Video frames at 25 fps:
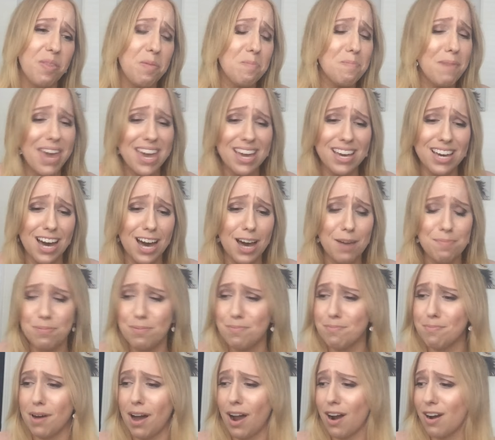Makeup,
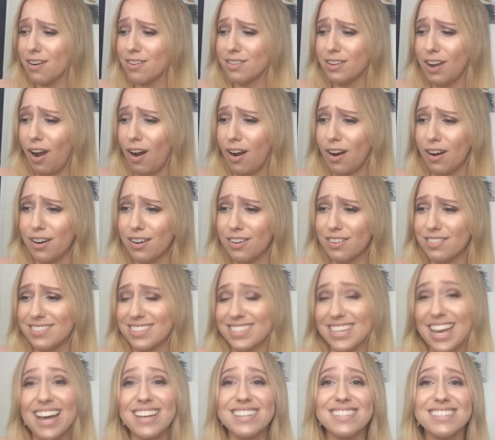our
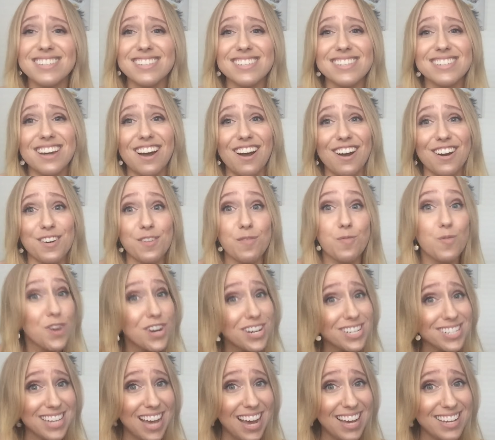desk, our
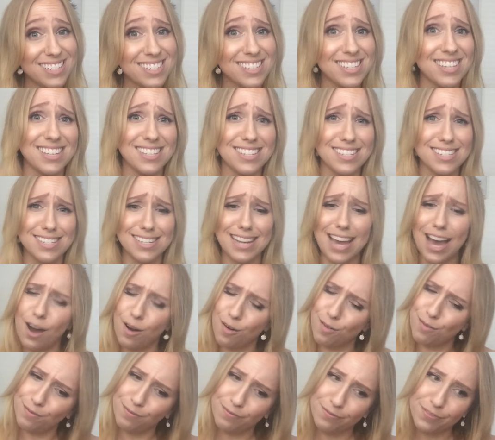work desk is
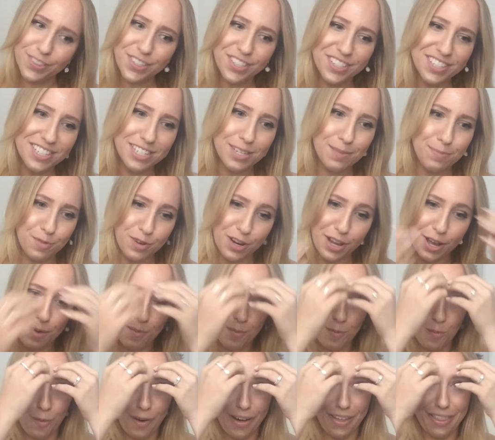now filled to the
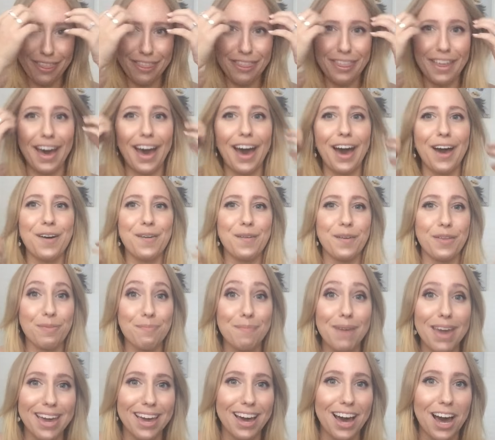brim with
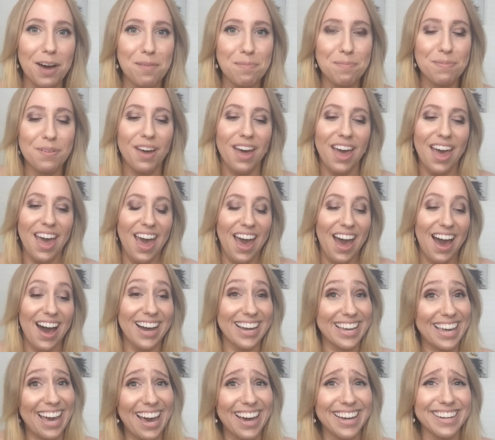makeup.
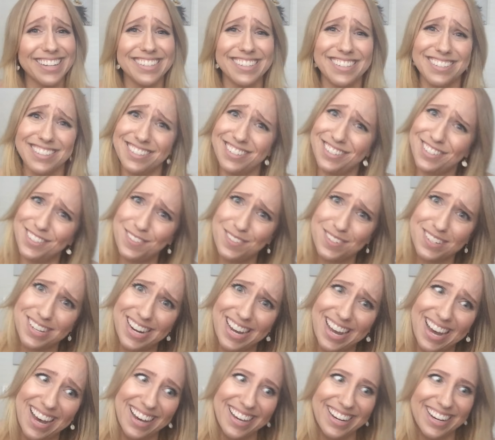Again,
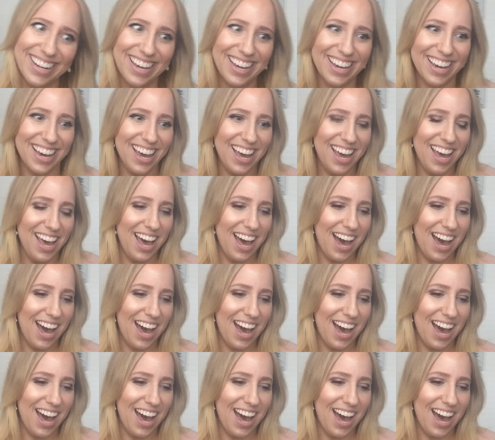sorry, honey.